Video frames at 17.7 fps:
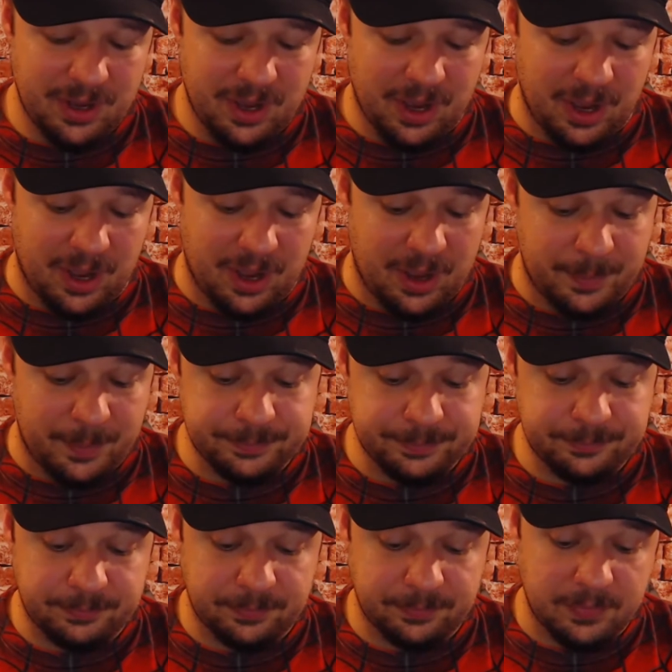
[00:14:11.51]
Uh,
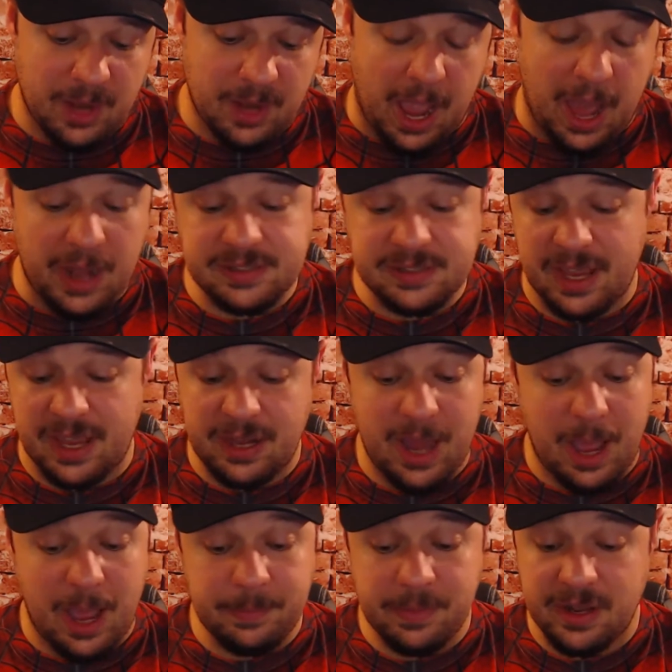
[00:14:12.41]
out of ten,
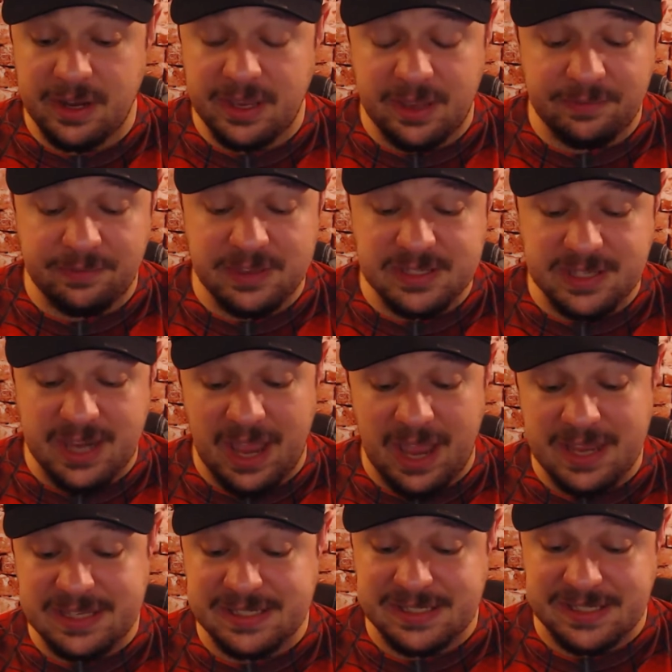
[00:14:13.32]
I'm going to give this guy
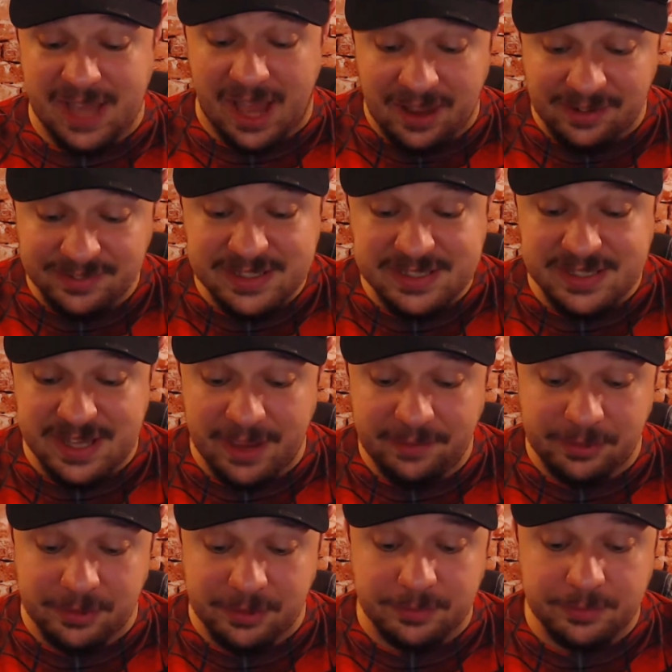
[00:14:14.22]
a solid seven.